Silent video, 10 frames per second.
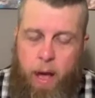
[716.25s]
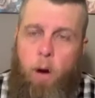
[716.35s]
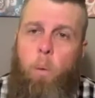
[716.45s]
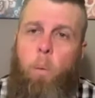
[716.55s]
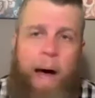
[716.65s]

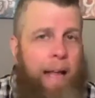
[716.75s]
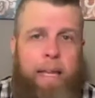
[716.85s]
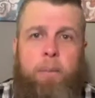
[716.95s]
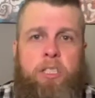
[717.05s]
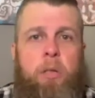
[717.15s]
While
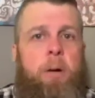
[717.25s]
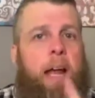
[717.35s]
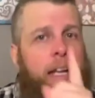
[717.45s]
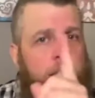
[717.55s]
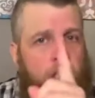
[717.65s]
he was doing
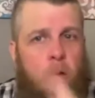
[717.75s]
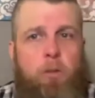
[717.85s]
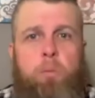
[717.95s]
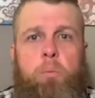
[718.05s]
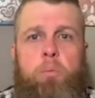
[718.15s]
that, he
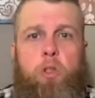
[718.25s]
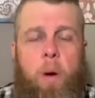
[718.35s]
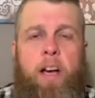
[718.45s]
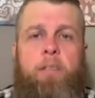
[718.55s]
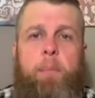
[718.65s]
chose
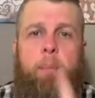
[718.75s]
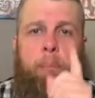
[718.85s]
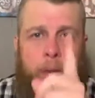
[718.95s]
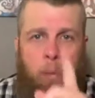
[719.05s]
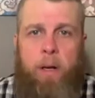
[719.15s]
12,
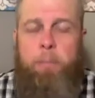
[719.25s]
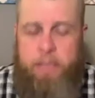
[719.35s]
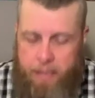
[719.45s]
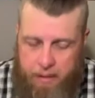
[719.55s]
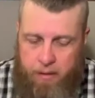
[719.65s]
but one in
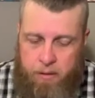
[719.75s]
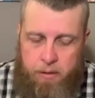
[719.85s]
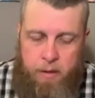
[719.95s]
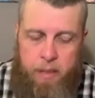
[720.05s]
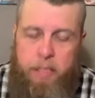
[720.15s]
particular,
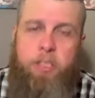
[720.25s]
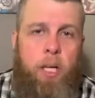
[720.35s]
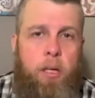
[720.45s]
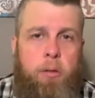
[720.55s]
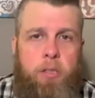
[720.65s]
he chose